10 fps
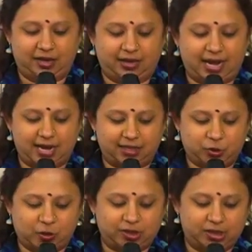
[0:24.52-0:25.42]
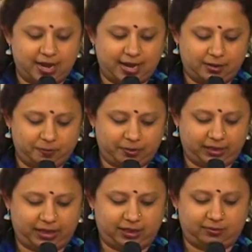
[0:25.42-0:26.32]
Can astrology help
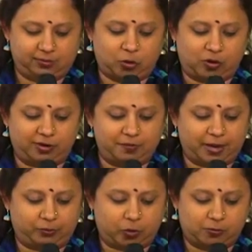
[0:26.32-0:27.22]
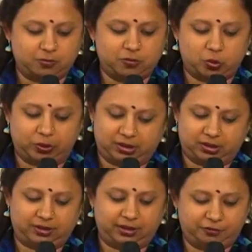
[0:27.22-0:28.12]
in solving my problems with
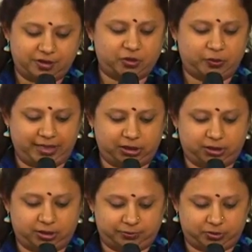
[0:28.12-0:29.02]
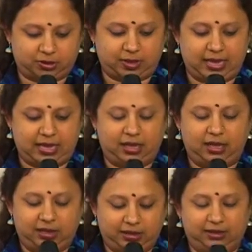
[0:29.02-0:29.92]
different relationships?
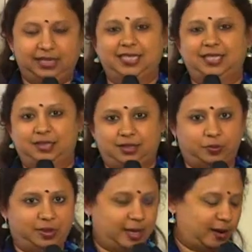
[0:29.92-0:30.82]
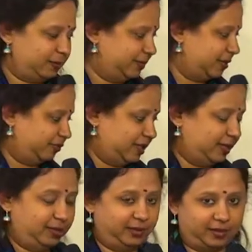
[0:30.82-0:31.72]
Yes, Spandana,
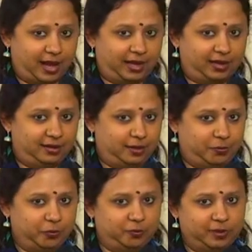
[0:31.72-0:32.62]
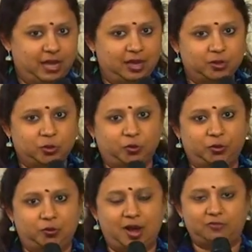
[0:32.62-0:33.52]
definitely I can help you. So
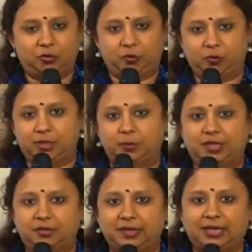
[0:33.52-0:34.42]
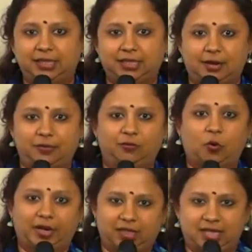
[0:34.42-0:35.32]
you have to specifically tell me
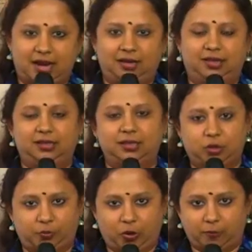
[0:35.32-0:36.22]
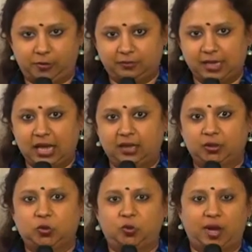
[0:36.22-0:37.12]
what exactly is your problem.
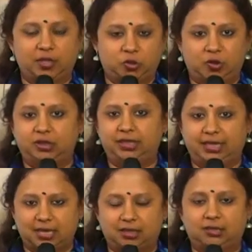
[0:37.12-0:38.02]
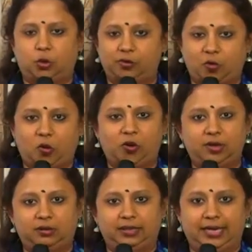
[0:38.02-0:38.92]
So astrology does solve all
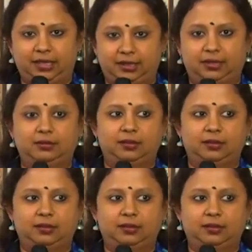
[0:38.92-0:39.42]
related